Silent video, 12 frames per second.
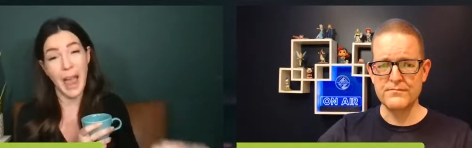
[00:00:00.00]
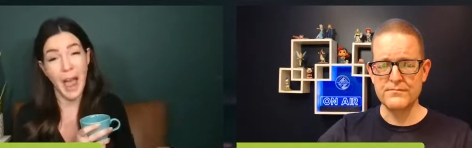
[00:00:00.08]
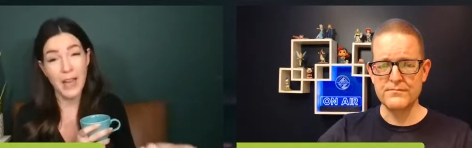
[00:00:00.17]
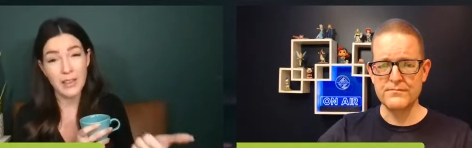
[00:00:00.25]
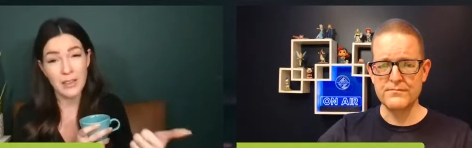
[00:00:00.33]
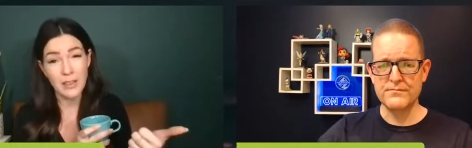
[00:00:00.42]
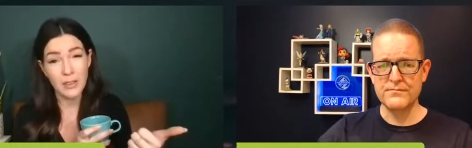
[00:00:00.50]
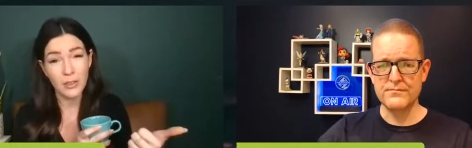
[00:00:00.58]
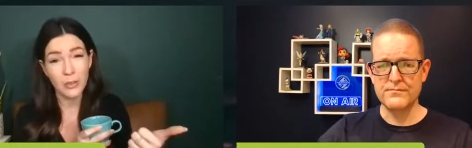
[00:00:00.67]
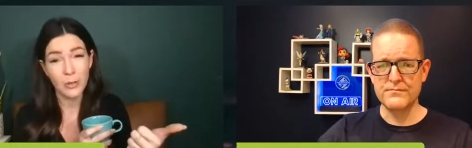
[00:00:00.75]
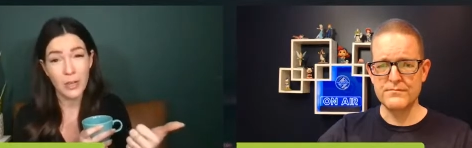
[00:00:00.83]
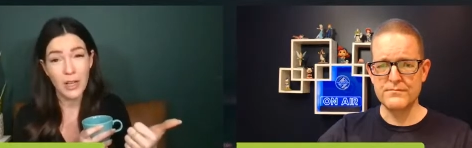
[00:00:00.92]
Speaker 1: asked
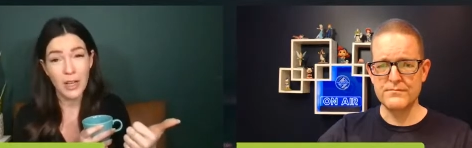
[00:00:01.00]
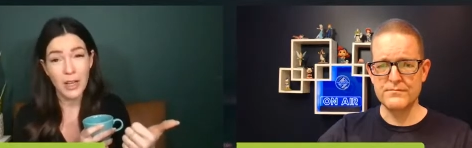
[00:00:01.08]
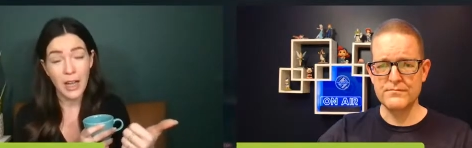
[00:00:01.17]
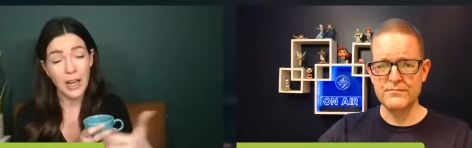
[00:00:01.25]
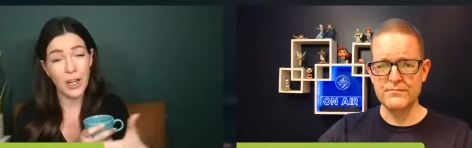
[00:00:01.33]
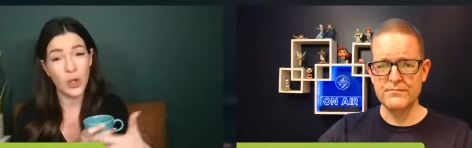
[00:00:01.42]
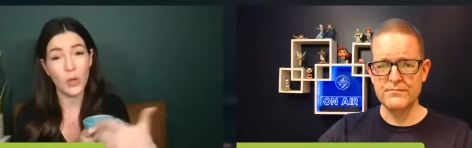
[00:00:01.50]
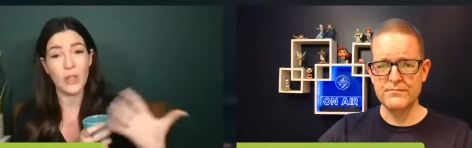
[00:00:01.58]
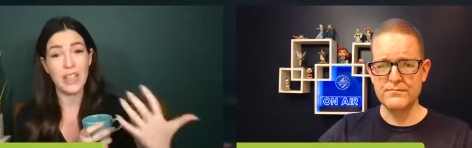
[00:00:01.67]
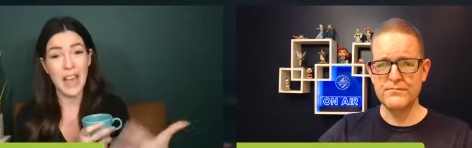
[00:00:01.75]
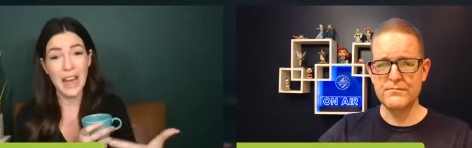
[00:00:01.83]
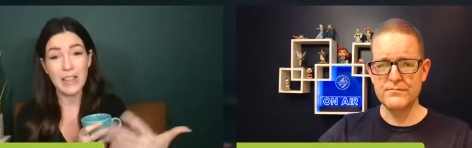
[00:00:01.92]
to kind of
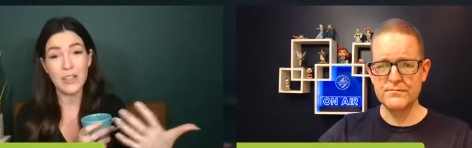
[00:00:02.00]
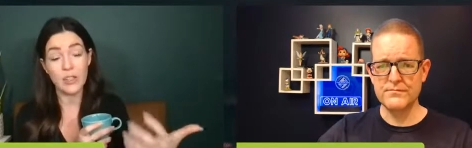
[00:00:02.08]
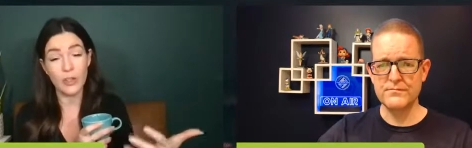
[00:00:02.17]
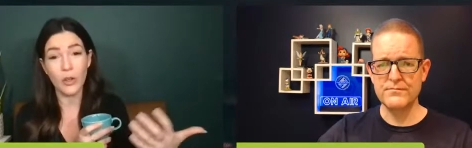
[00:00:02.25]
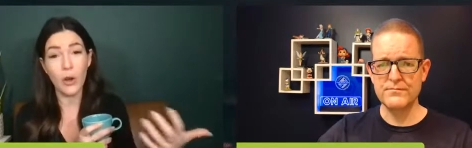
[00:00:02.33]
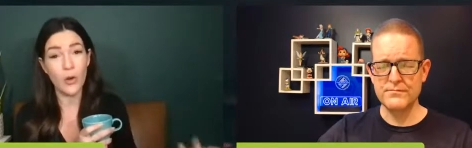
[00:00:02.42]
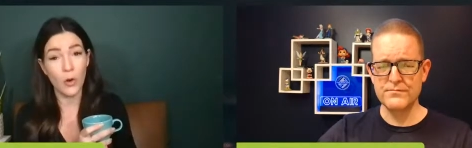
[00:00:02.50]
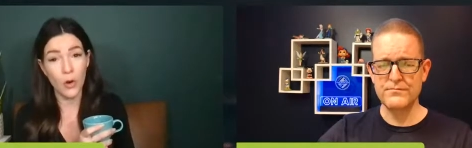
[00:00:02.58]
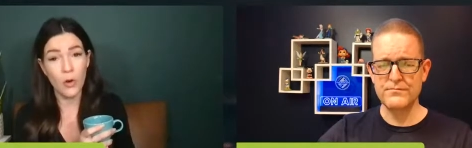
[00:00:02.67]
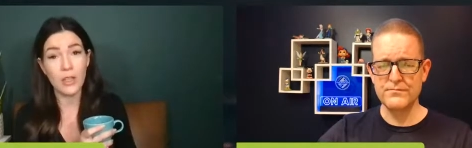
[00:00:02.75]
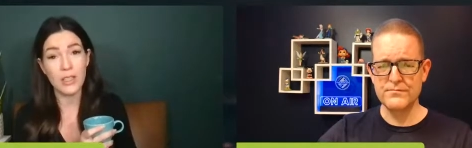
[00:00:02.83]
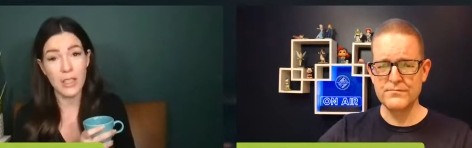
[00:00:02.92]
create your own
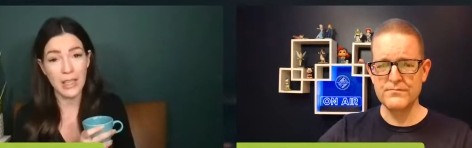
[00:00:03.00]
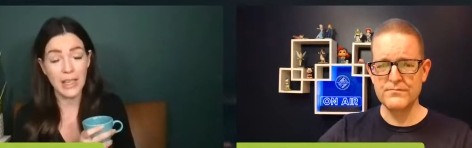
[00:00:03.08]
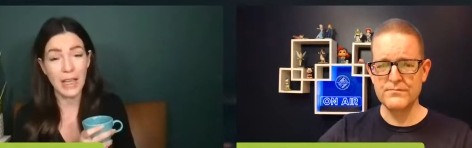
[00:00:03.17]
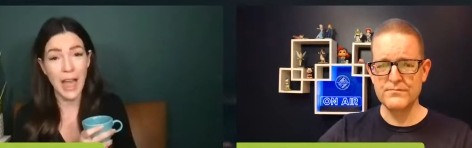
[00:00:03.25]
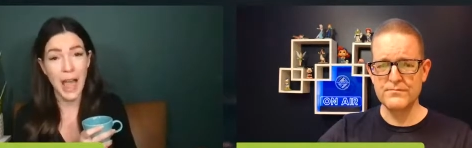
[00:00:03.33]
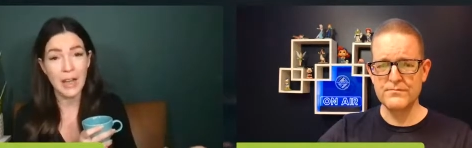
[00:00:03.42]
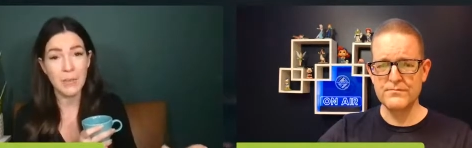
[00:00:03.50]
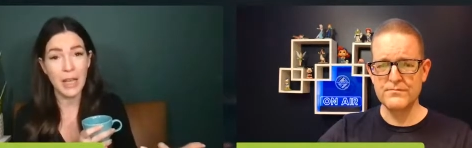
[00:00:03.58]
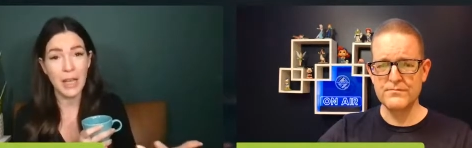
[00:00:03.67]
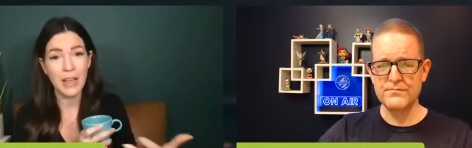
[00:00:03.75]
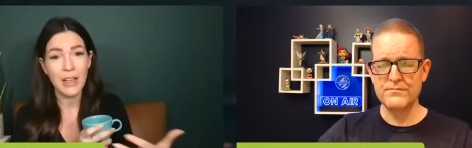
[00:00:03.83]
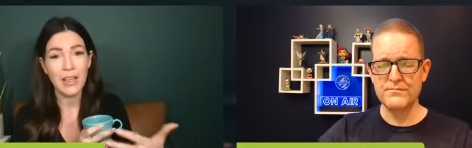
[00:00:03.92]
course in the
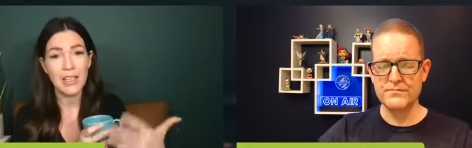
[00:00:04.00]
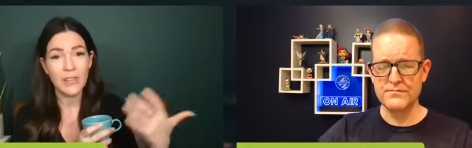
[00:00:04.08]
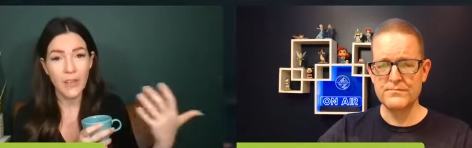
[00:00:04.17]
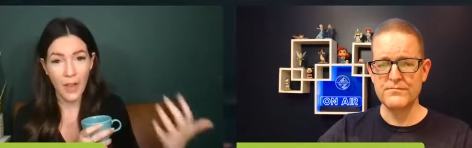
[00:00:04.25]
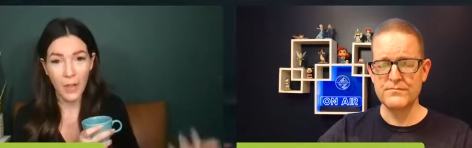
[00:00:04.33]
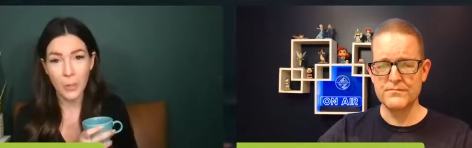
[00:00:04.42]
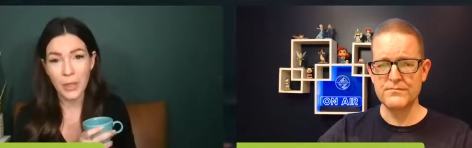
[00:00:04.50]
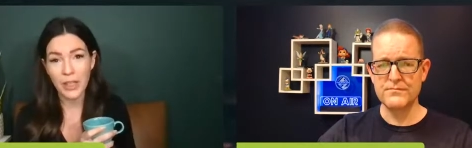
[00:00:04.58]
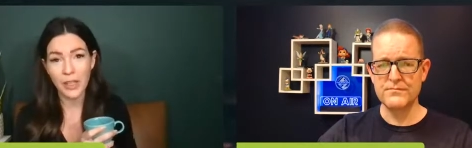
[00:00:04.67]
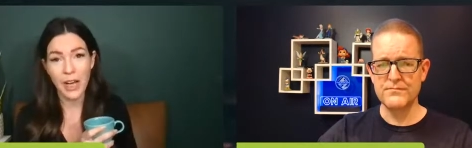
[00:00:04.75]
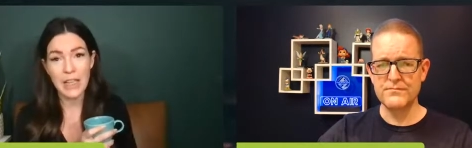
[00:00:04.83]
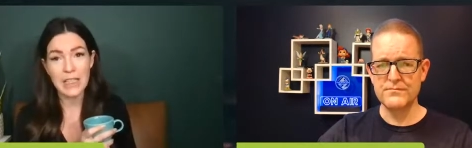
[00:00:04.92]
academy,
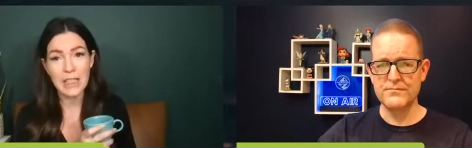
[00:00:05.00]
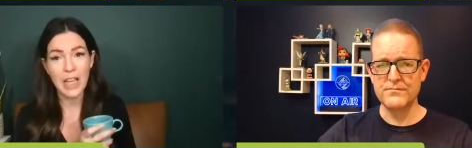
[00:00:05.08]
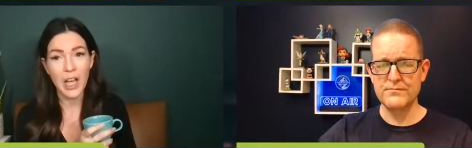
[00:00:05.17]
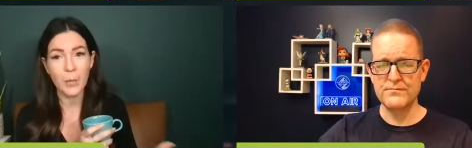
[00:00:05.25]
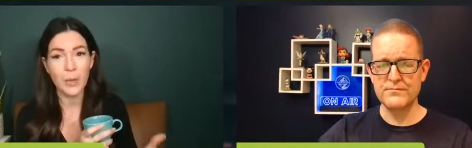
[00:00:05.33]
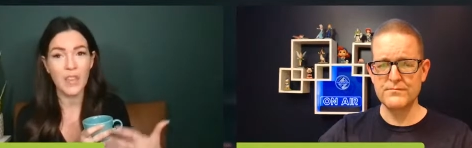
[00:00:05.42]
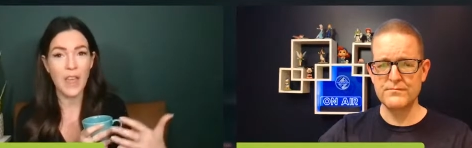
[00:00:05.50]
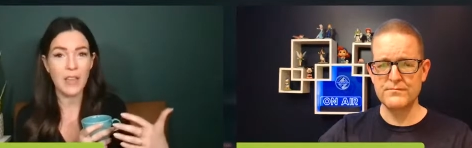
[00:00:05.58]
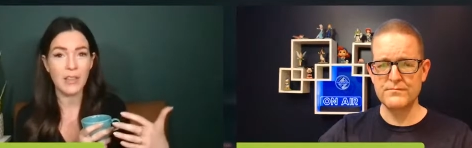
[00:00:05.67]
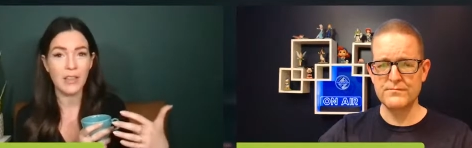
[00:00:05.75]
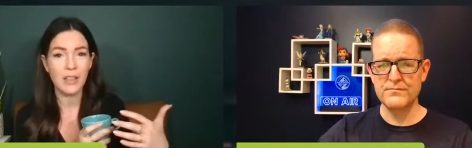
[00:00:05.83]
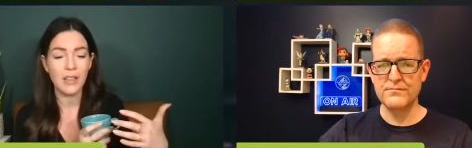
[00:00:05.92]
developing your idea, but
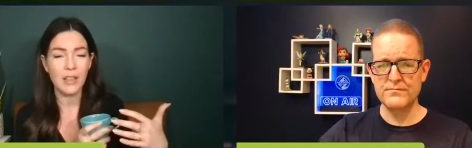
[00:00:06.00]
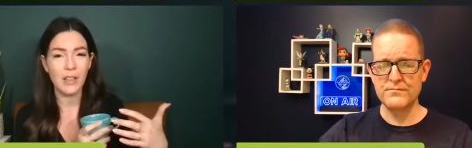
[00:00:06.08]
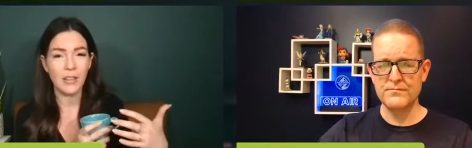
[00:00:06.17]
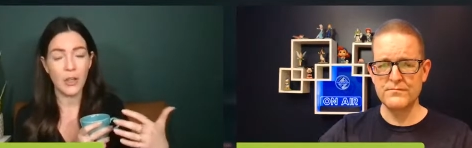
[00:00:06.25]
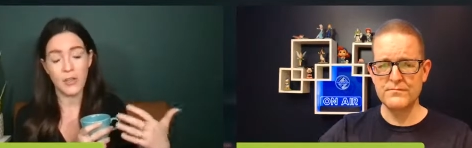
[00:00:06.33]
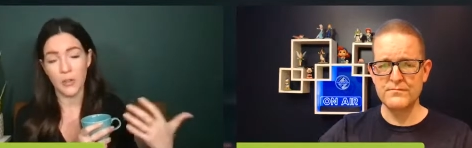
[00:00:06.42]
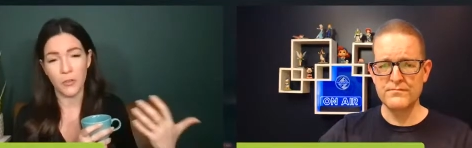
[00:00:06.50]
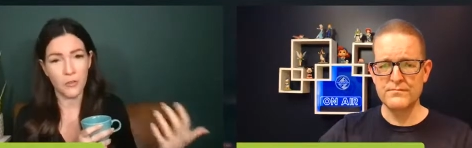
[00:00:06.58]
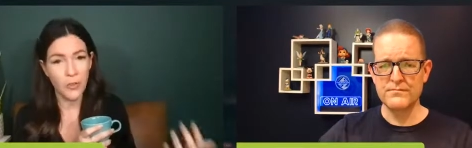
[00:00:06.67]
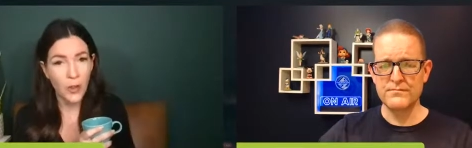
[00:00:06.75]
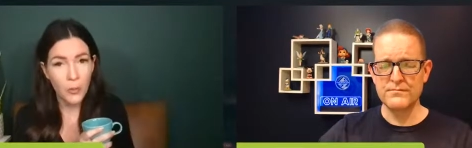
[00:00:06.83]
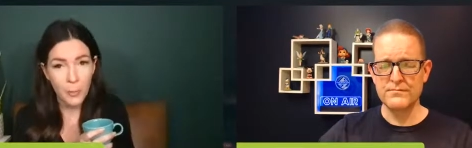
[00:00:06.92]
then you had to
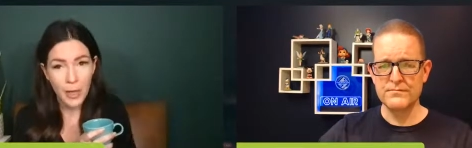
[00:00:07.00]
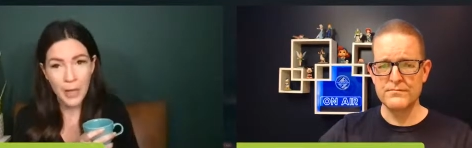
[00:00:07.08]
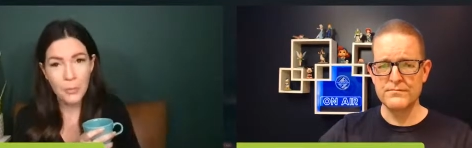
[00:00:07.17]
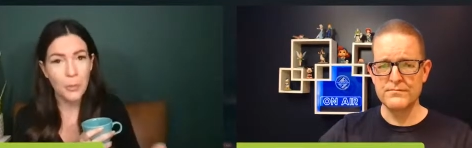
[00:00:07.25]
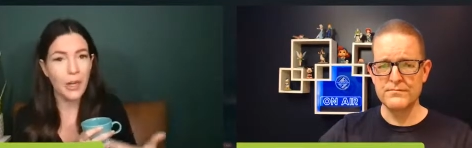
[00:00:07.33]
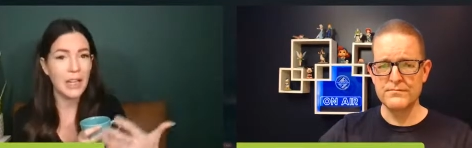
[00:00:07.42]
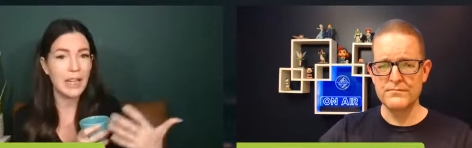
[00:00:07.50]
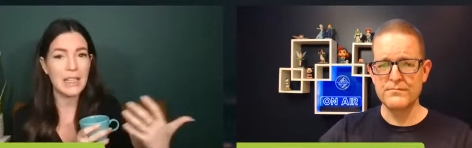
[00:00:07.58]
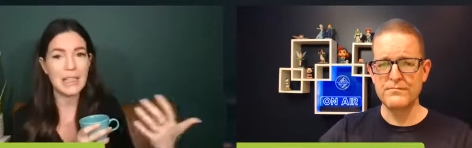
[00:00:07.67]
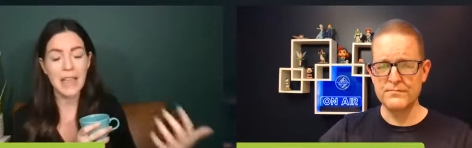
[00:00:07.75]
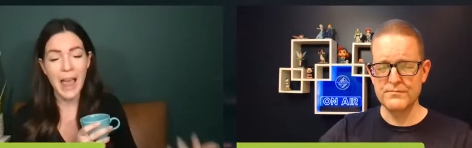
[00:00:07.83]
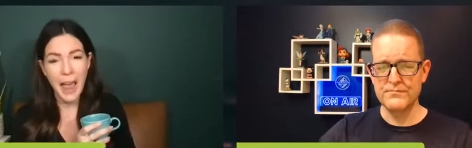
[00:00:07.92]
film it, putting it
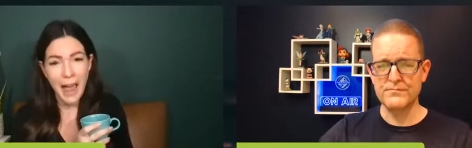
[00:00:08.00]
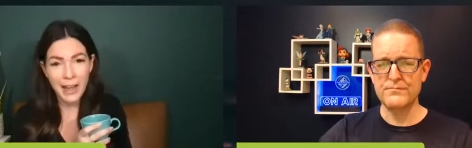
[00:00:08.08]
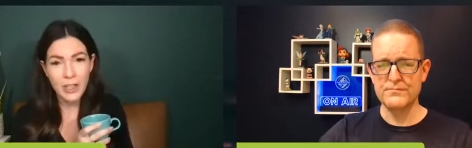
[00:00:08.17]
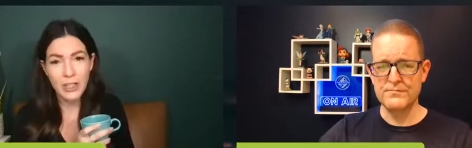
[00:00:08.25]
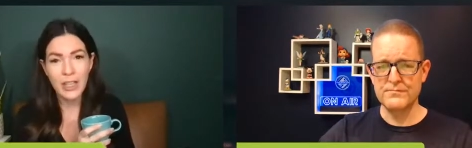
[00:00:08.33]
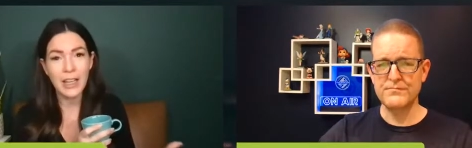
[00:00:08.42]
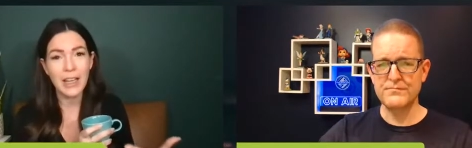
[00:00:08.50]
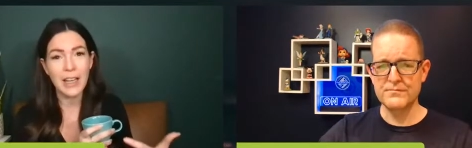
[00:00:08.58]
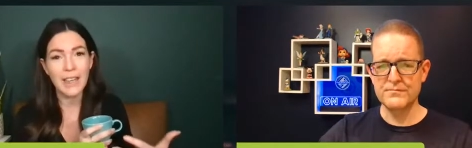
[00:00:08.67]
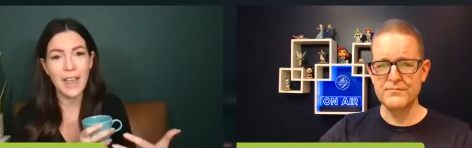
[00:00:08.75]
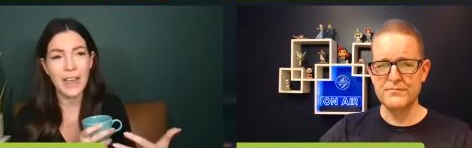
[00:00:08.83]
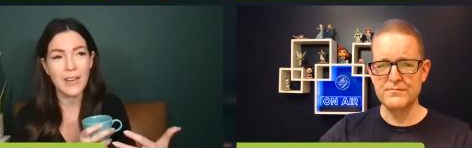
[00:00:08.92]
into
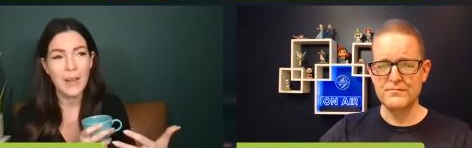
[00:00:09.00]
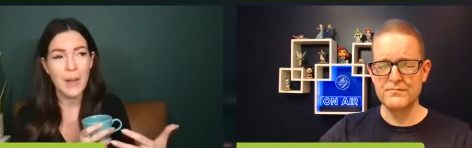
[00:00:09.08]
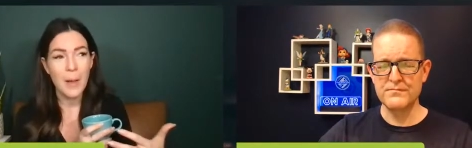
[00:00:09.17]
action, and then